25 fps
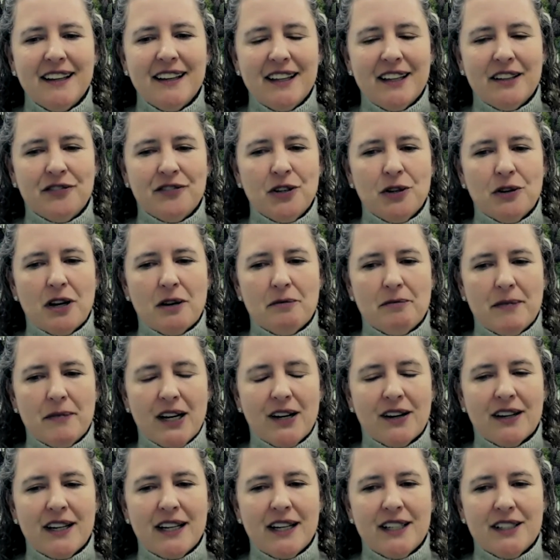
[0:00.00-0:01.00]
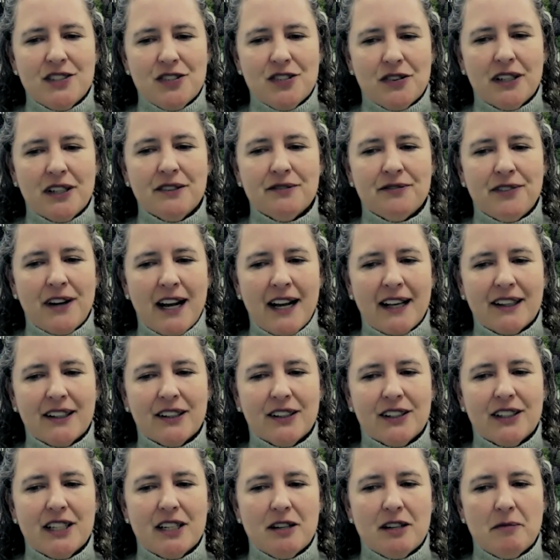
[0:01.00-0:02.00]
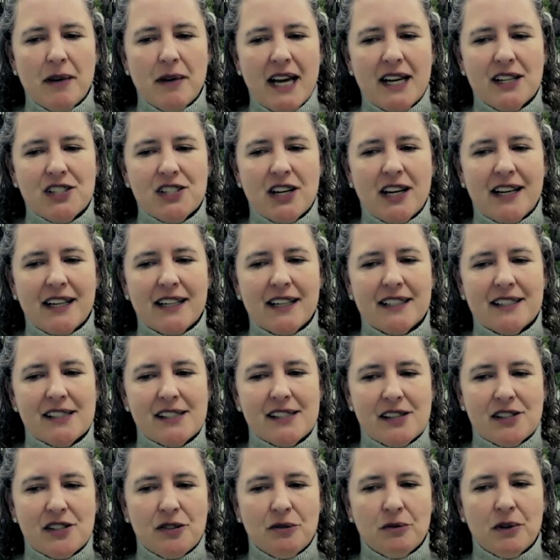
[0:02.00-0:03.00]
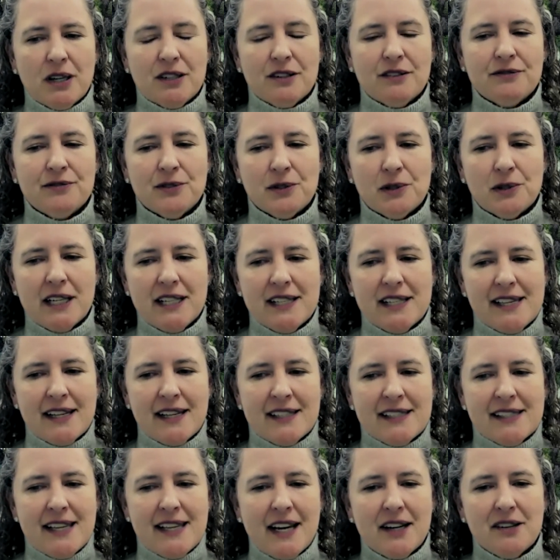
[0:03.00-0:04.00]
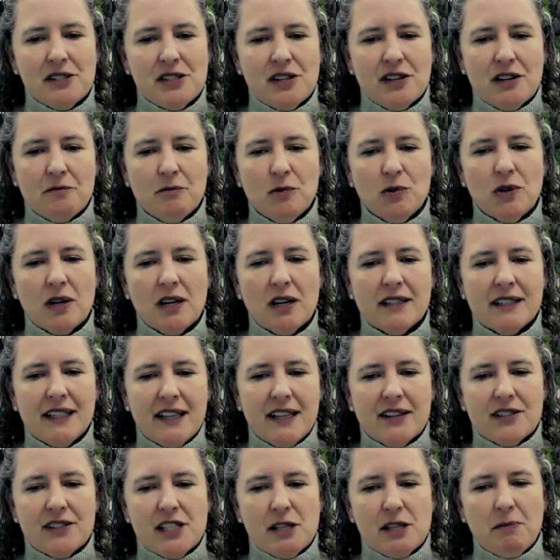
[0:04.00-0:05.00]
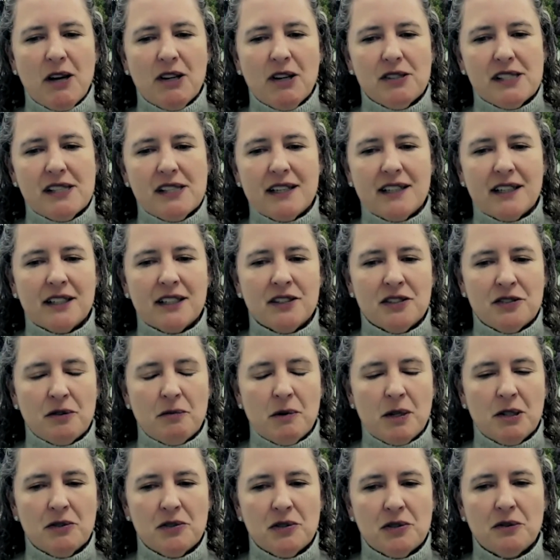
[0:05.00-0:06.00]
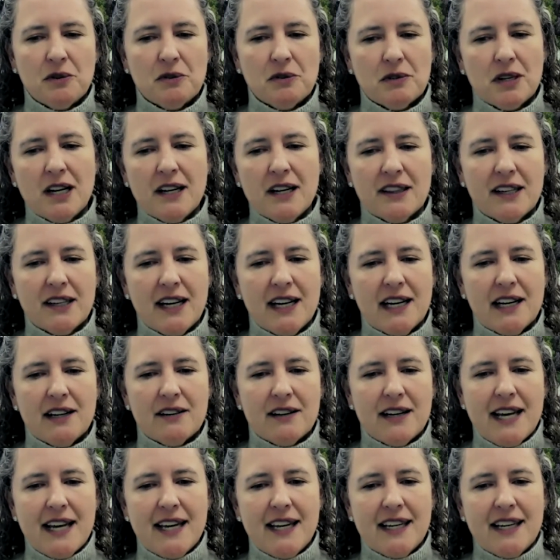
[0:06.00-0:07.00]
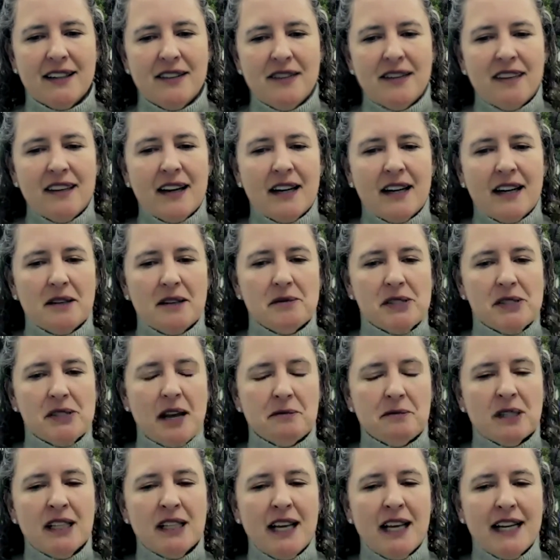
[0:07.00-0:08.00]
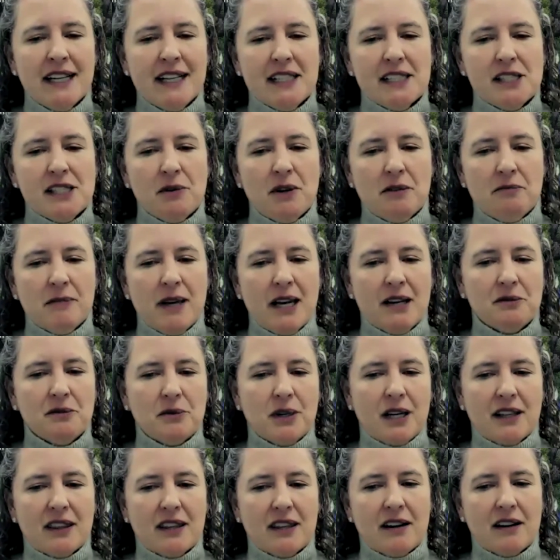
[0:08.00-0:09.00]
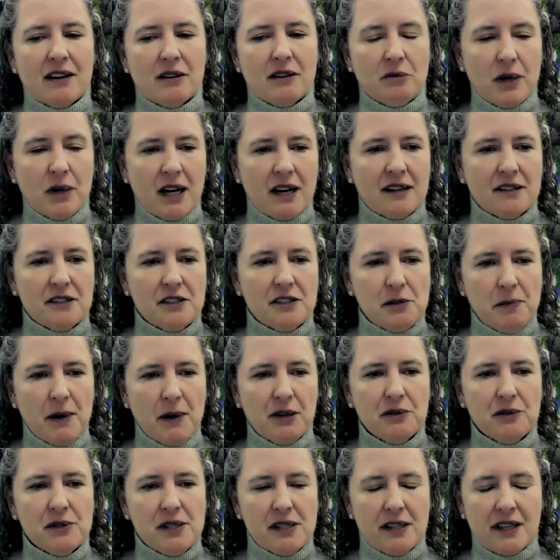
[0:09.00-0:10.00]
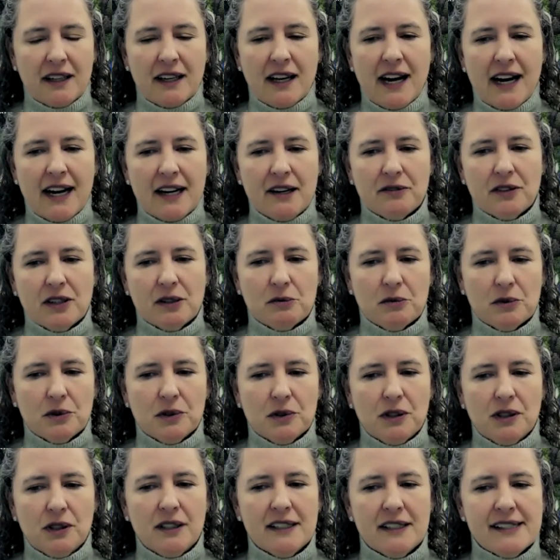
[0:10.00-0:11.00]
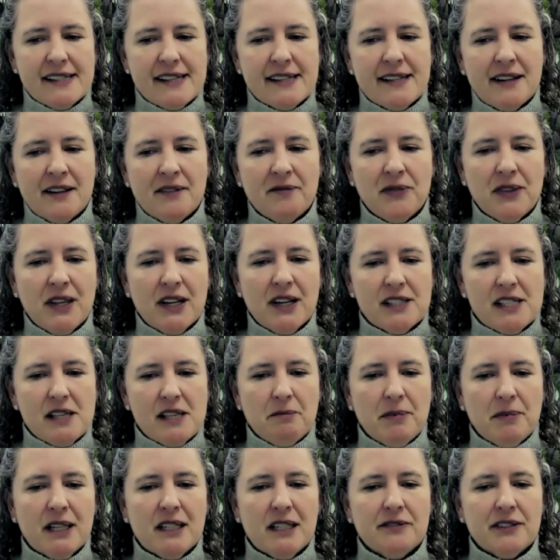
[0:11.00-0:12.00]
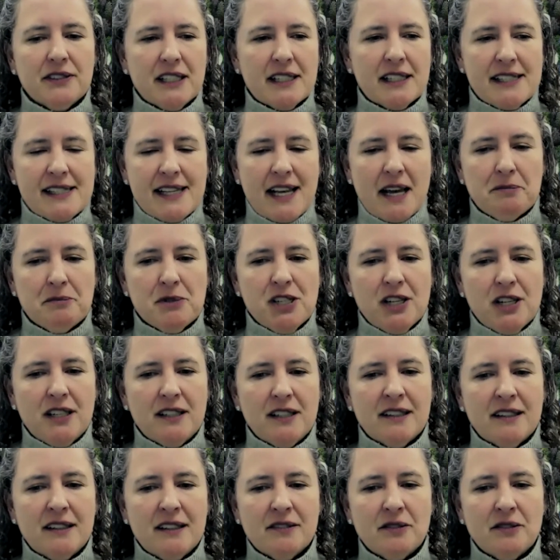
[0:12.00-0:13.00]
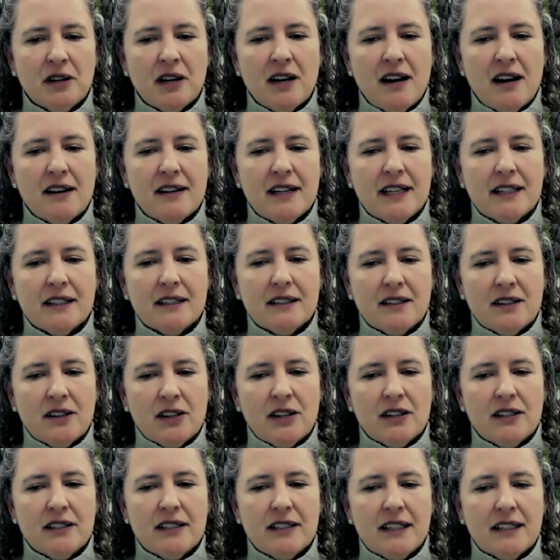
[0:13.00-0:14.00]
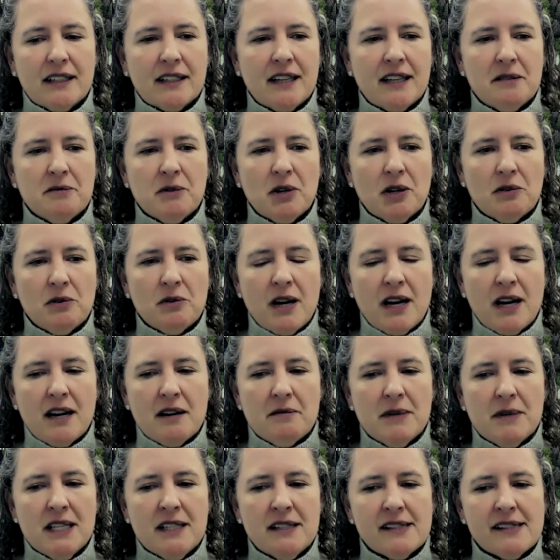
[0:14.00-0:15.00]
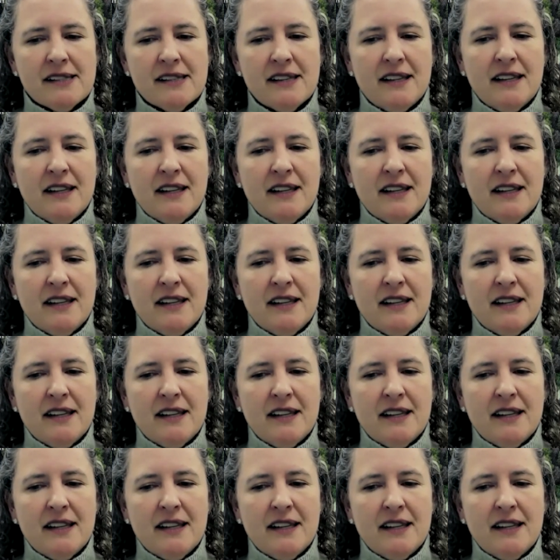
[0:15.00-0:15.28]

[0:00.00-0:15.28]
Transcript: If you are married joint filer and your MAGI is $246,000 or more, neither spouse can contribute to a Roth IRA. Some clients we've met with aren't aware of spousal IRA rules. There's a bit of an exception regarding earned income requirements.